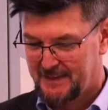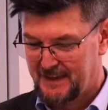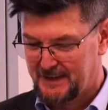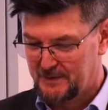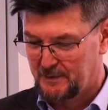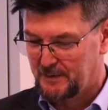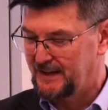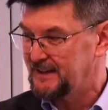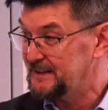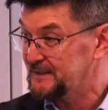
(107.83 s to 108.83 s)
Thank you
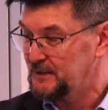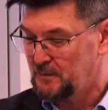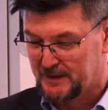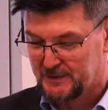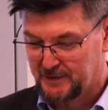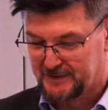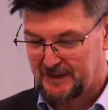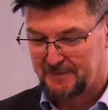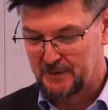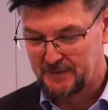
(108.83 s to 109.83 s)
so much,
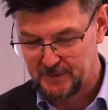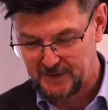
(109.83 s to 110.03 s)
Gustav, for